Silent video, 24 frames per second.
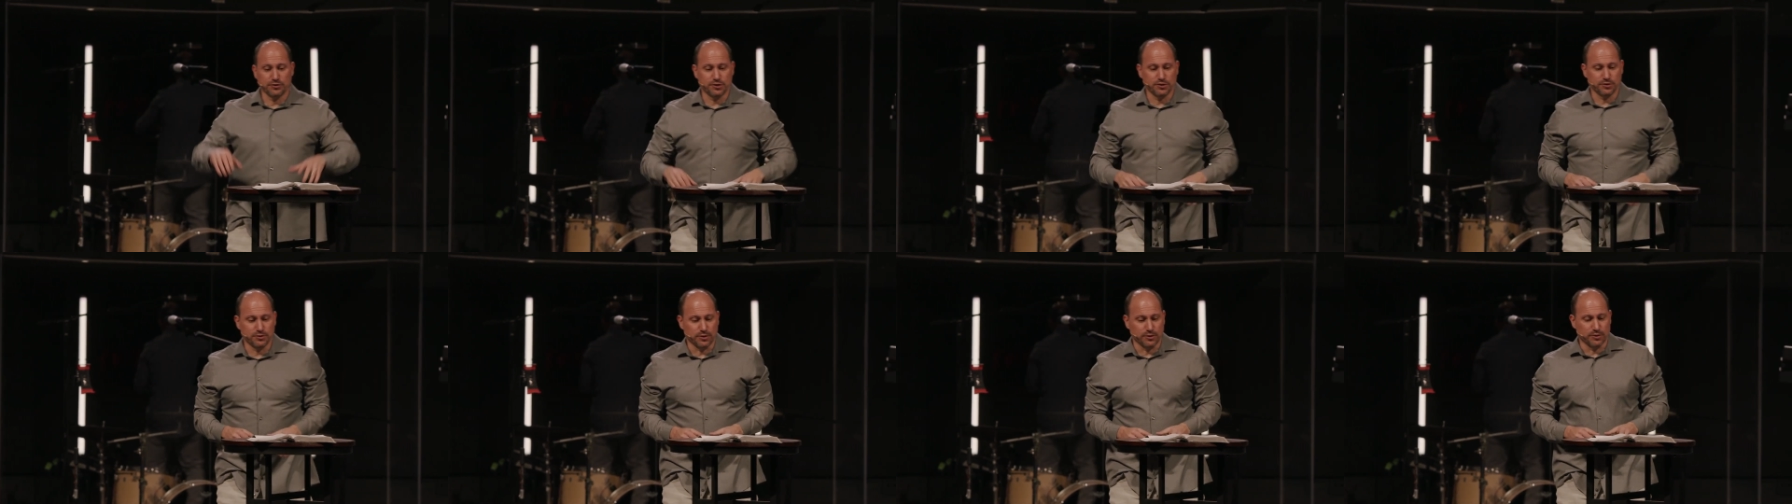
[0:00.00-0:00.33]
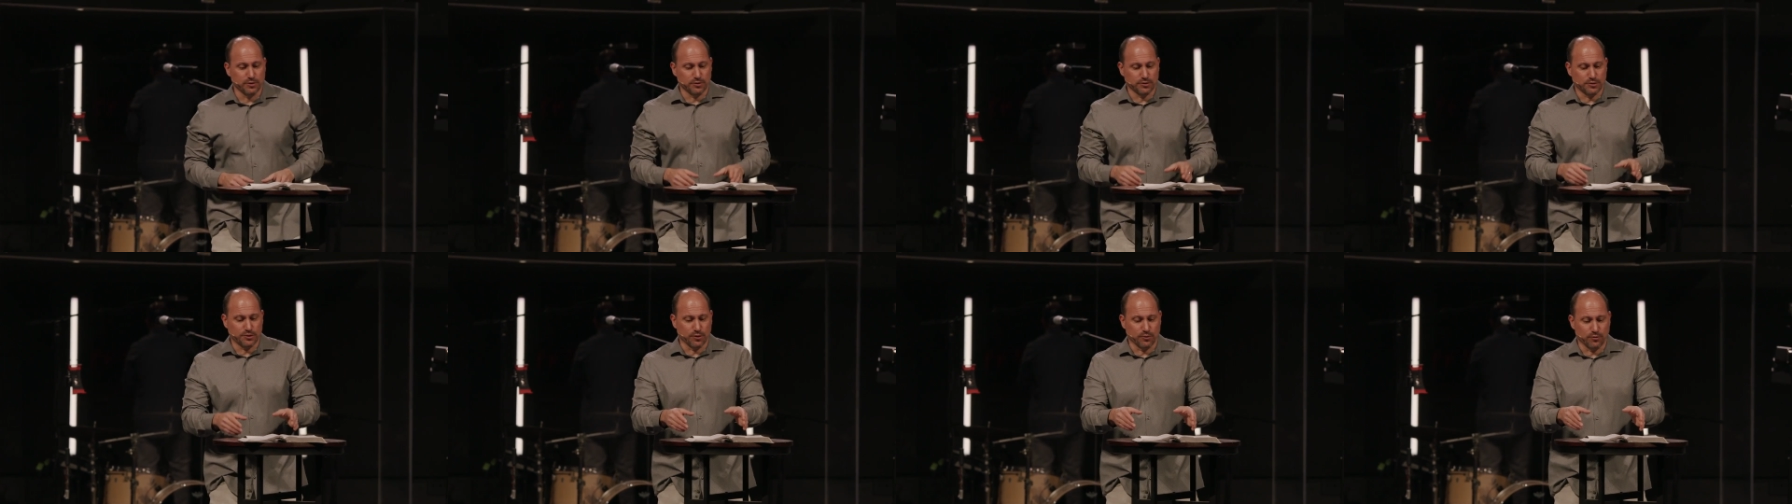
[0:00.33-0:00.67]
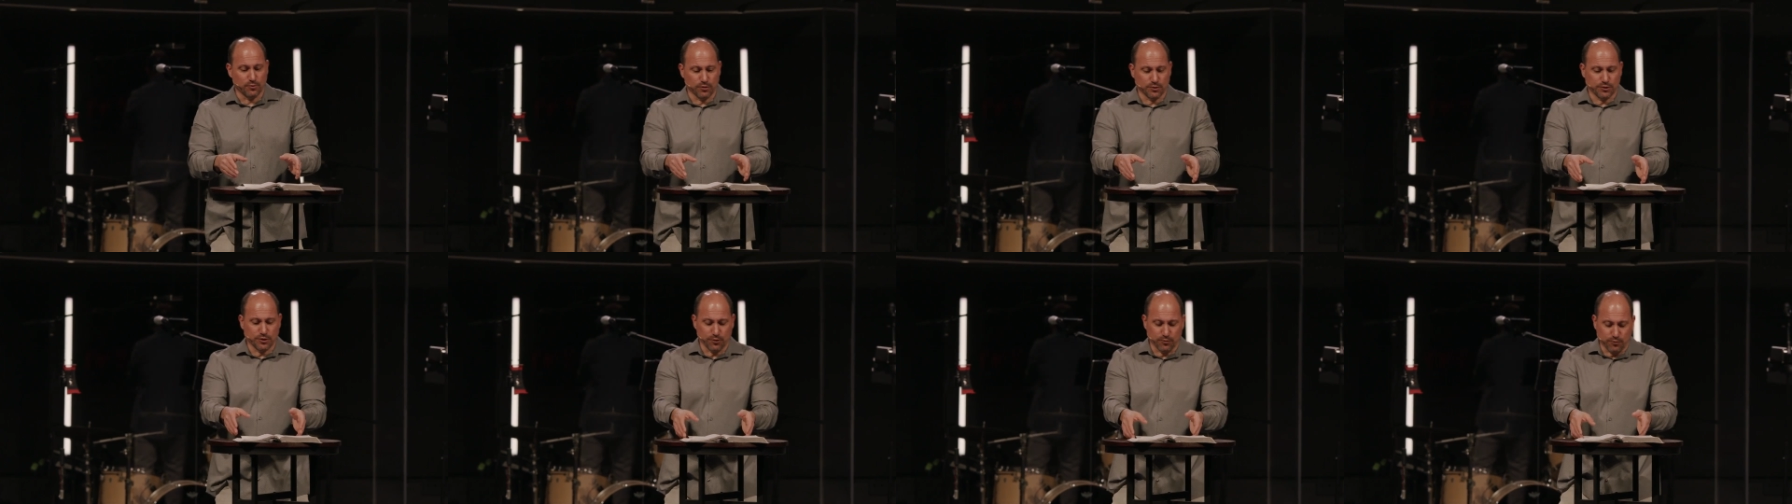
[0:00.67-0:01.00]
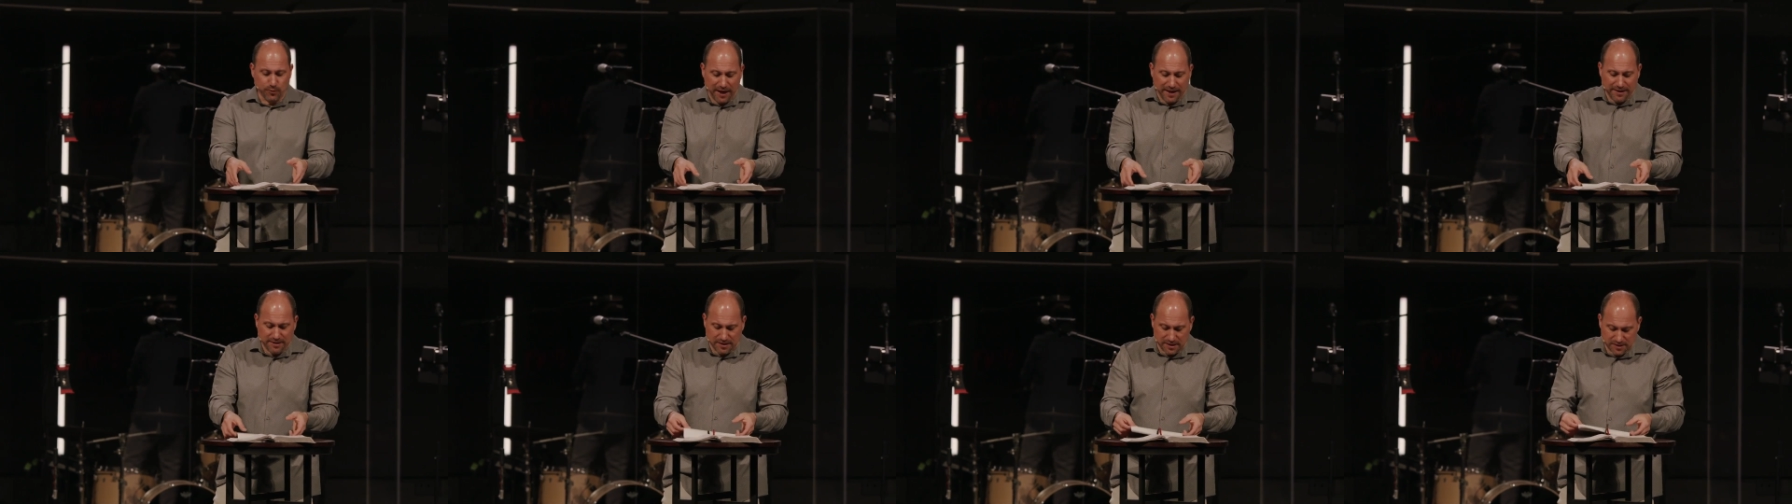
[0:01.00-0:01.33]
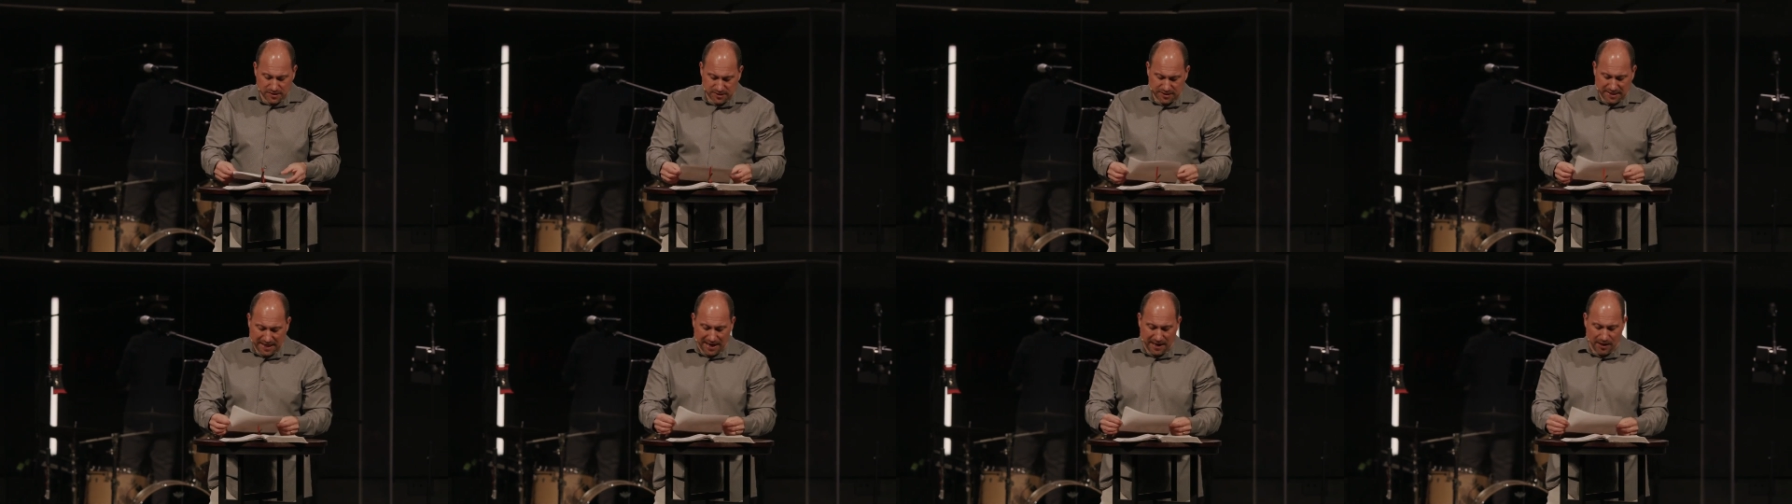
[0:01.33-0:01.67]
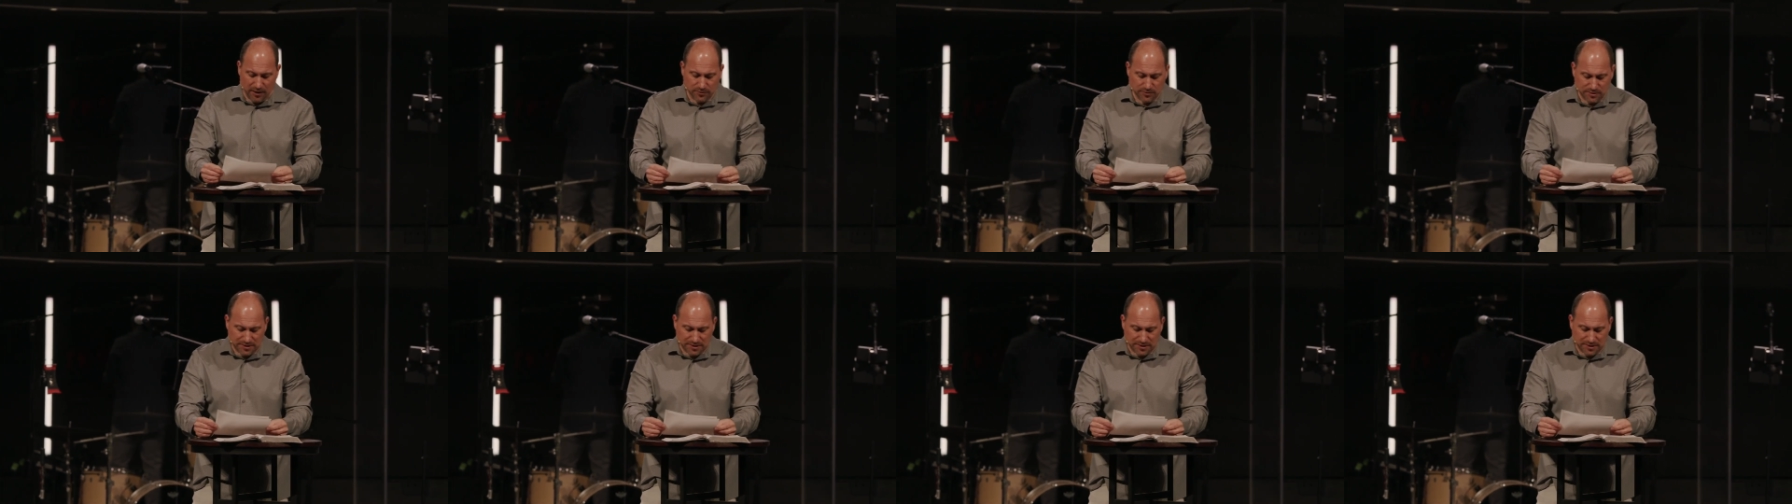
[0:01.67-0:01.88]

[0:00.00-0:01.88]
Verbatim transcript: you to, to, to write this down